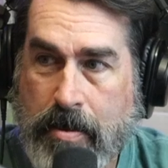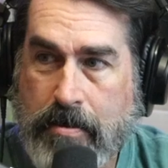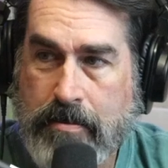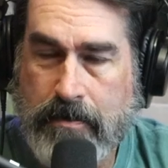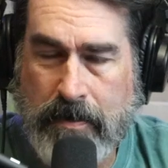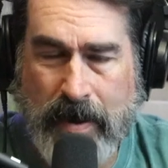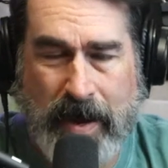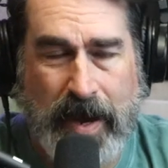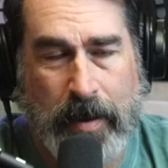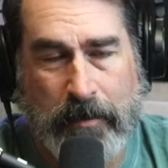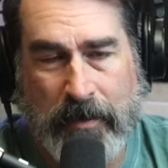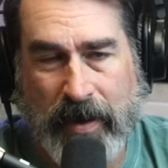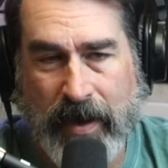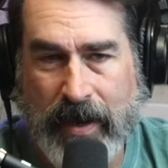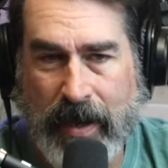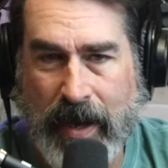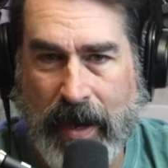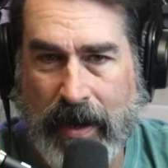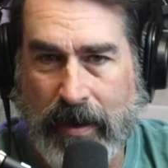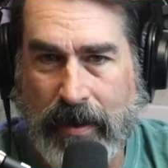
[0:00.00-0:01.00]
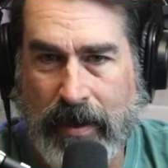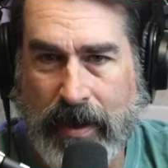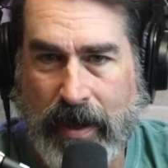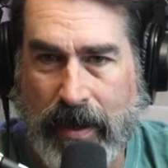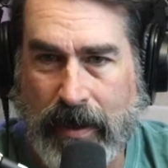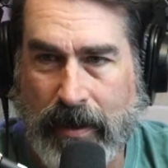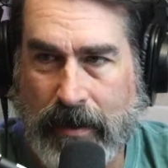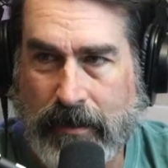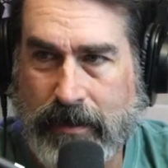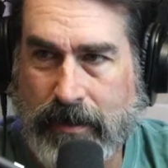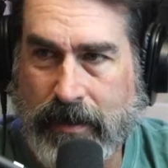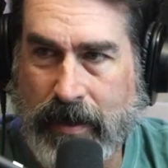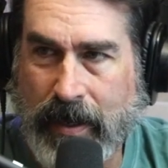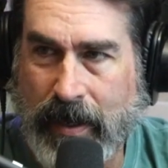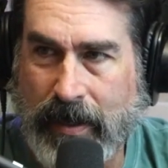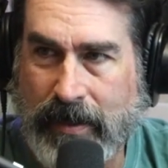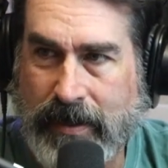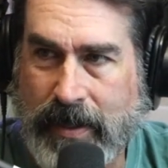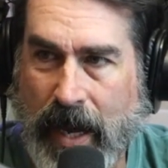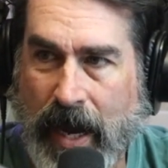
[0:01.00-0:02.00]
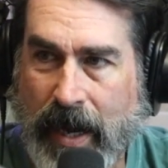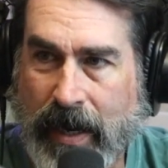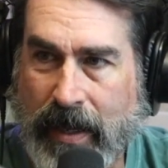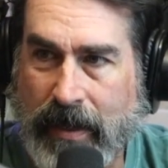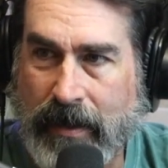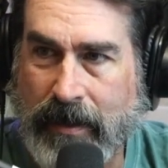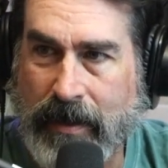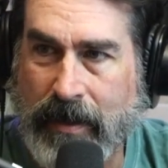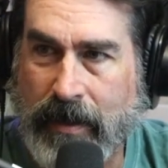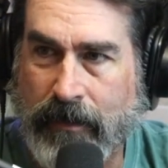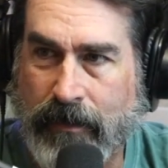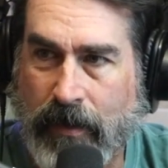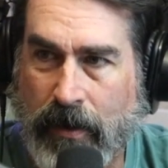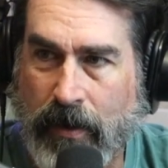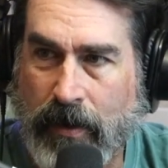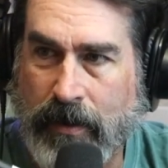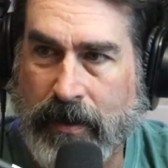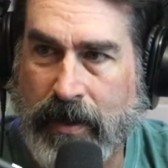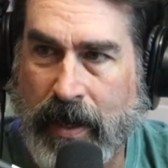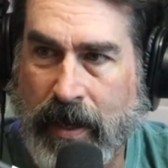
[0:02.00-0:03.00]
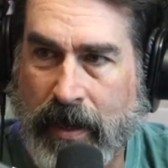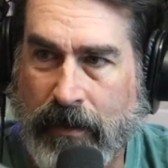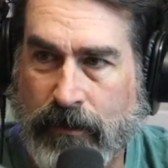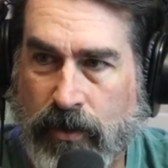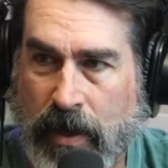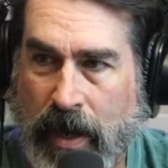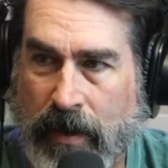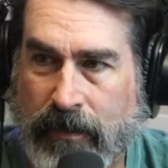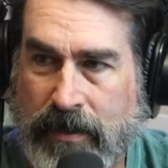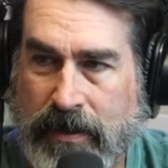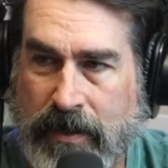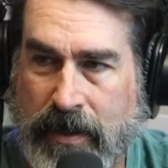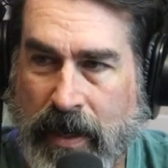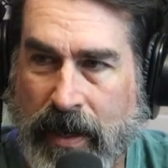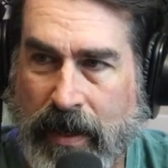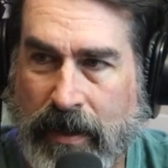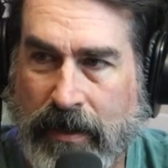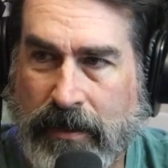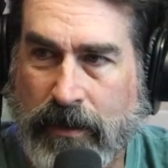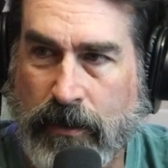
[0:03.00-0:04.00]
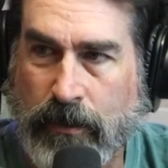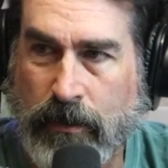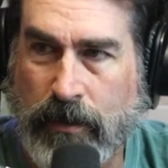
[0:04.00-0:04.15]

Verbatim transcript: Yeah, I mean he had a toddy at the end of a hard day of driving snakes. Who